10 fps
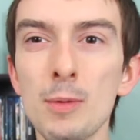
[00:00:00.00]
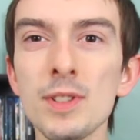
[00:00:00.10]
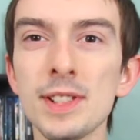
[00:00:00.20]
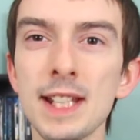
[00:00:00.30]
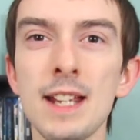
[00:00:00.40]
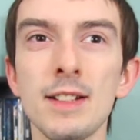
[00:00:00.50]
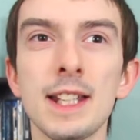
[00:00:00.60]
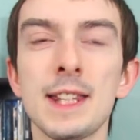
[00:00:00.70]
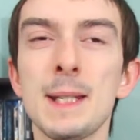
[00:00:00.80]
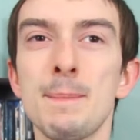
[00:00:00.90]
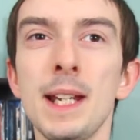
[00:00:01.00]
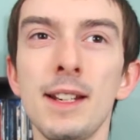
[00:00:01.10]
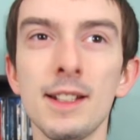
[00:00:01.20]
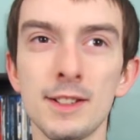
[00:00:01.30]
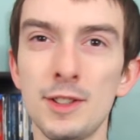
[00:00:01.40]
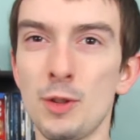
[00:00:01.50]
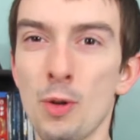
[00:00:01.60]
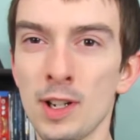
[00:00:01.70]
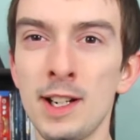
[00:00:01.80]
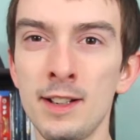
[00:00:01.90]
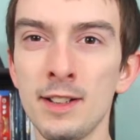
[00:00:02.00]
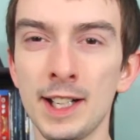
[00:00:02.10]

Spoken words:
I will say, like, the immediate story,